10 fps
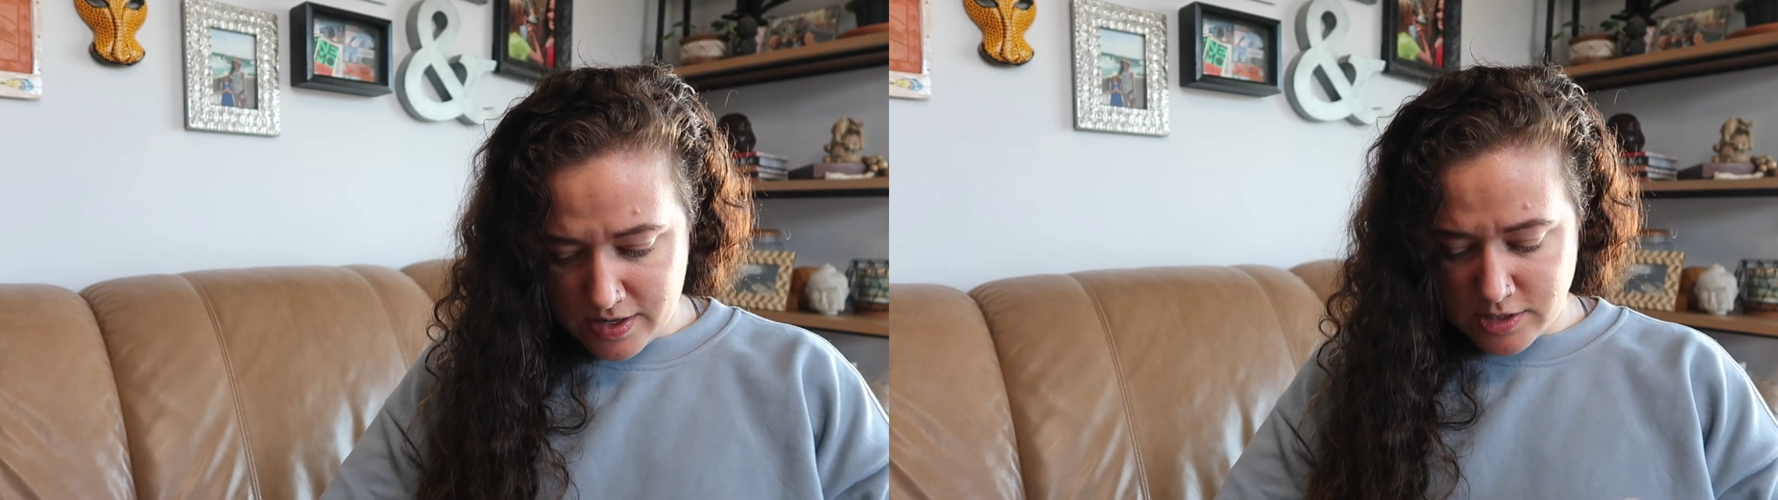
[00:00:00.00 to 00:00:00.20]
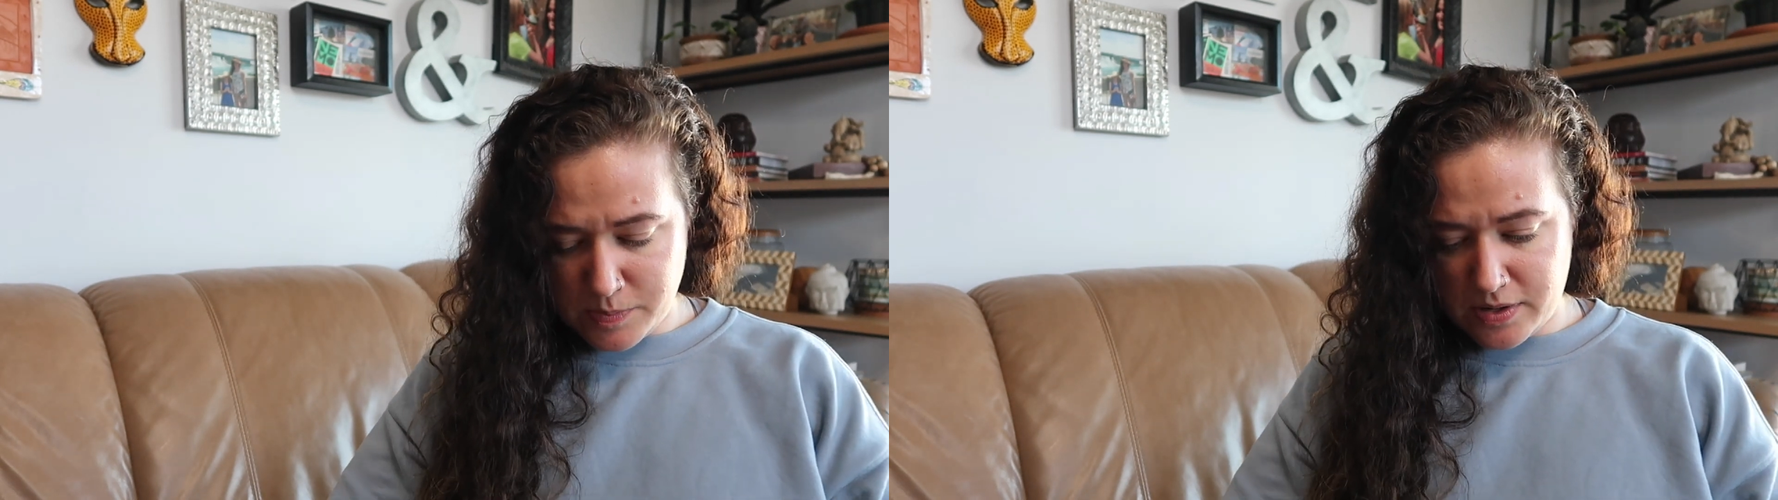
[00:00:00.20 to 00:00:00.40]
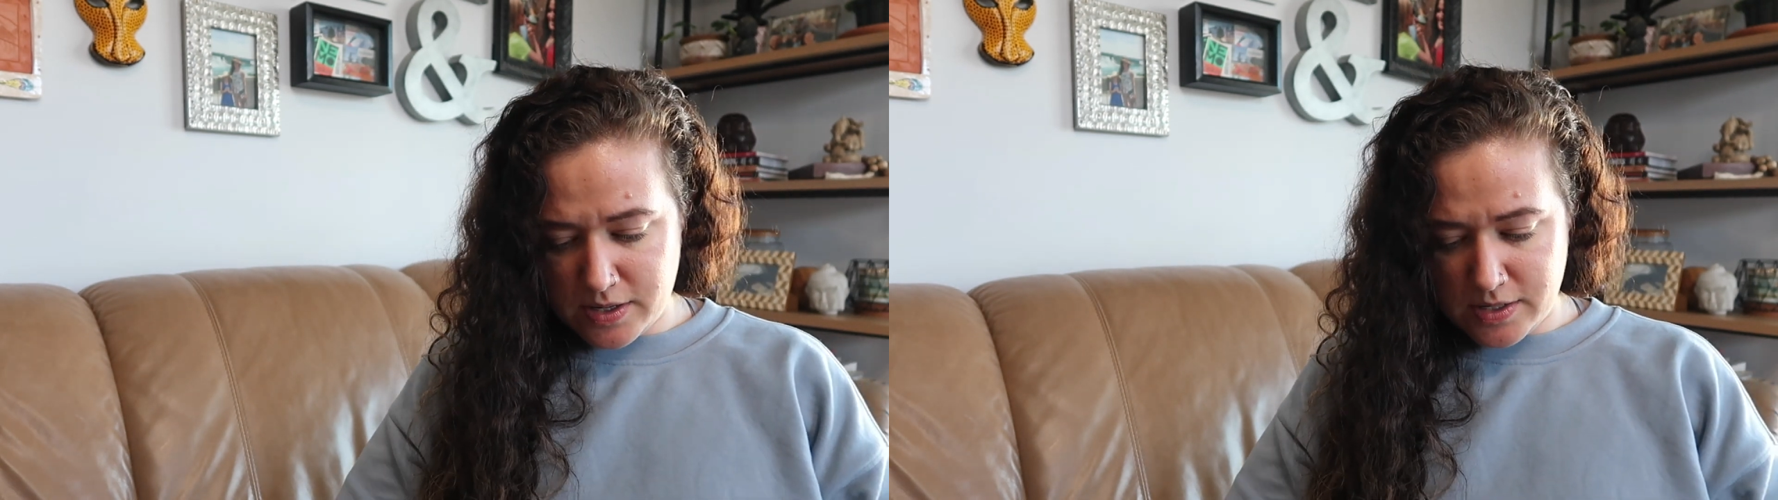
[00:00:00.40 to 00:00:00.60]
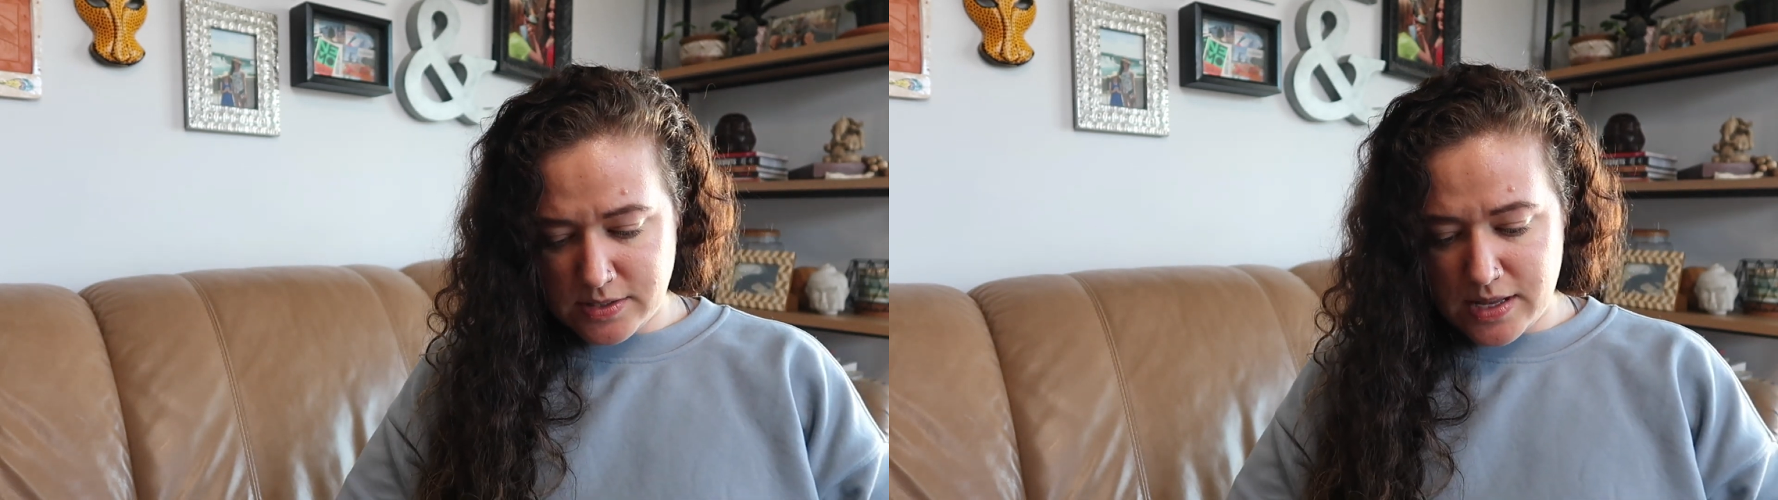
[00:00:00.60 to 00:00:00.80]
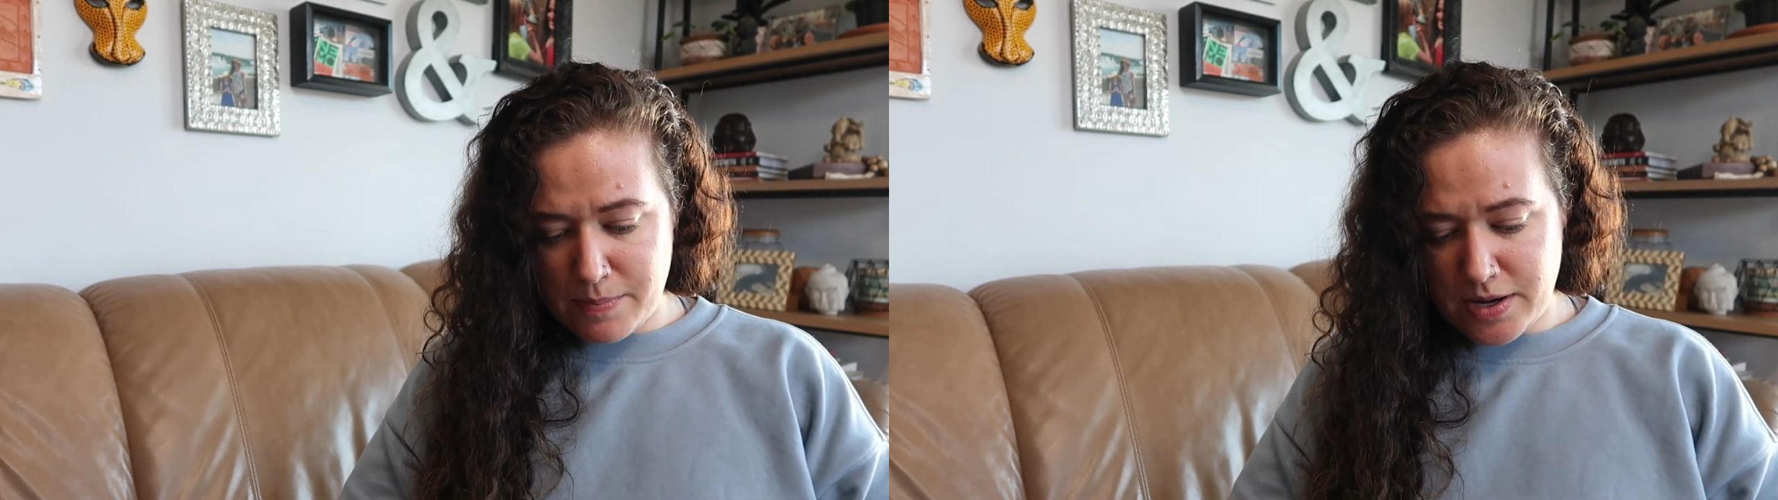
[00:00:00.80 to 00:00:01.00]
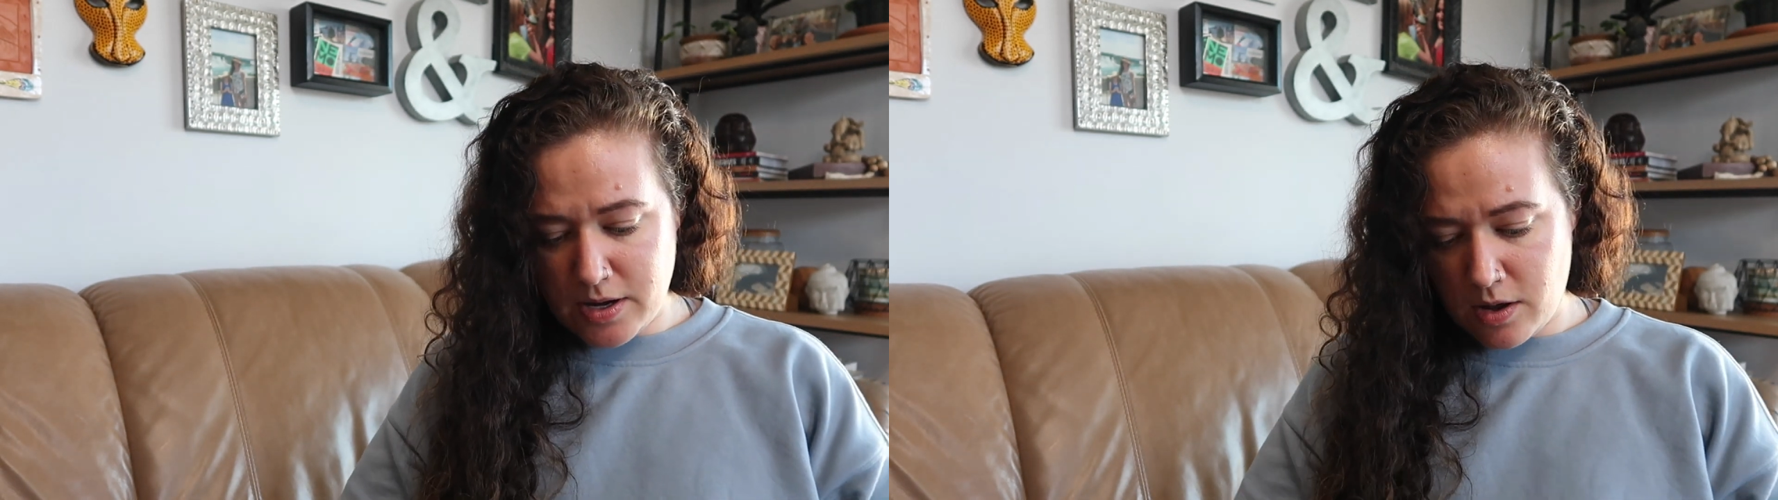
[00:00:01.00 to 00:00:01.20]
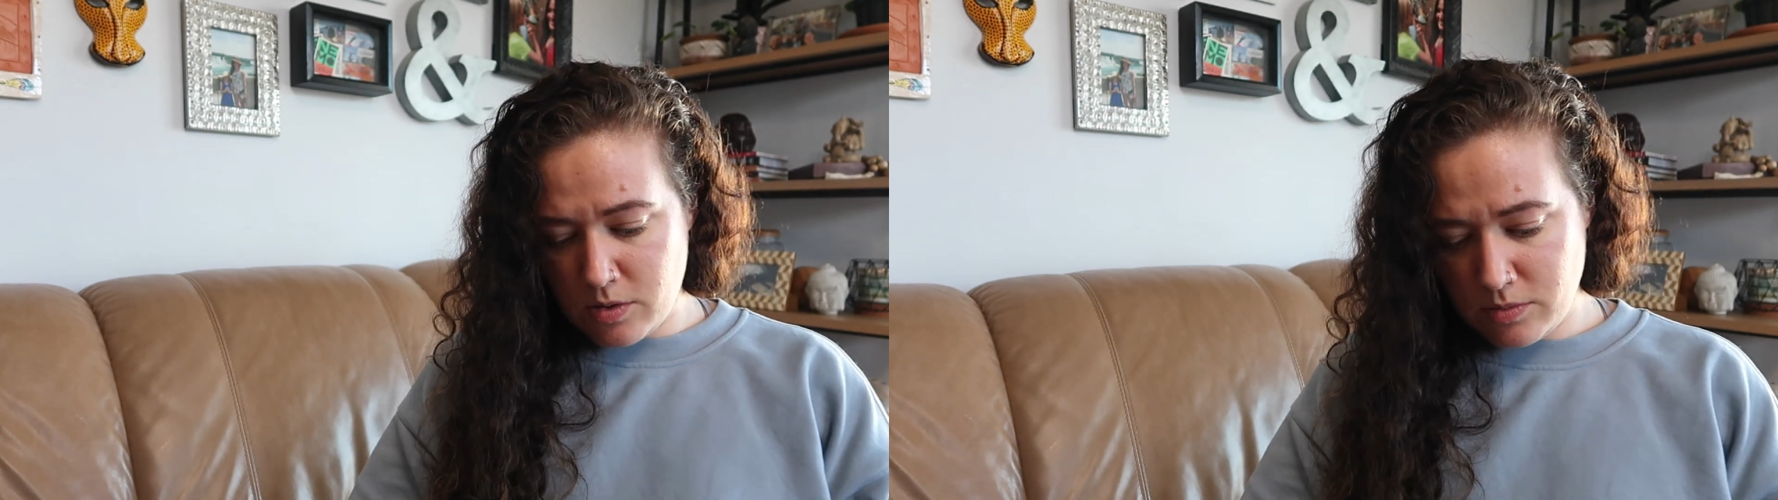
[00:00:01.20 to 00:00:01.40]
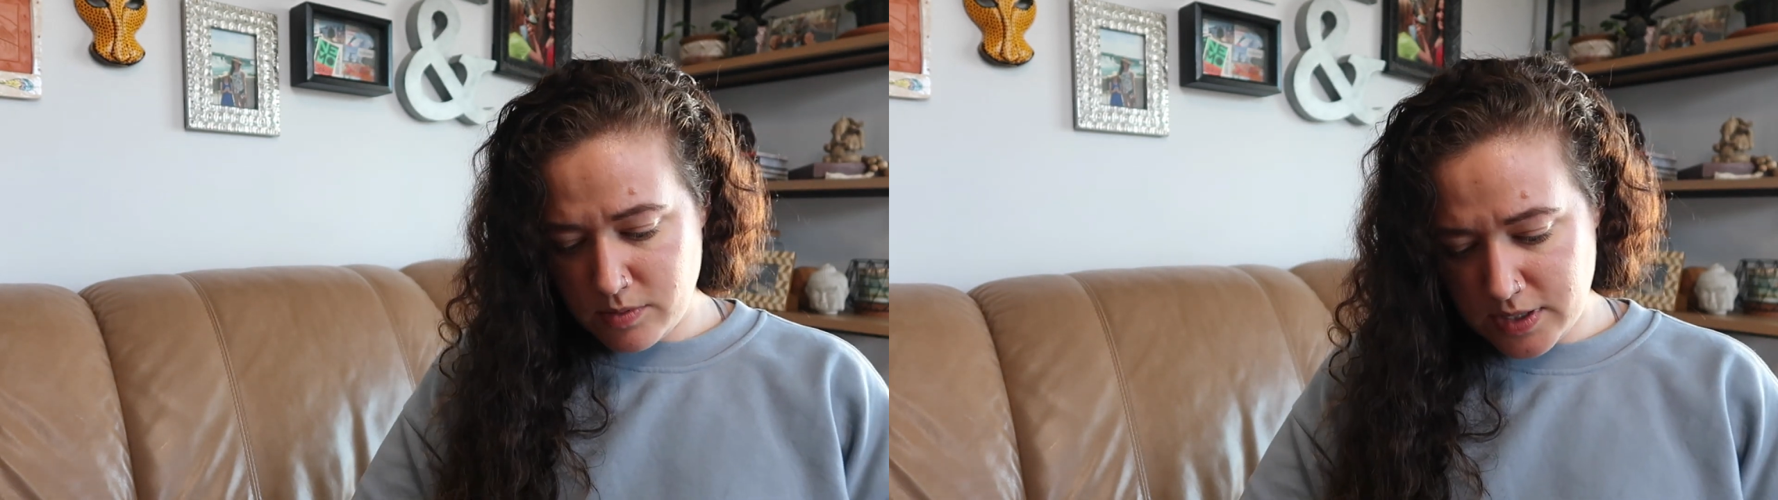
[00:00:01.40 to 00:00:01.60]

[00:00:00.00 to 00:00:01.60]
experience, let me know.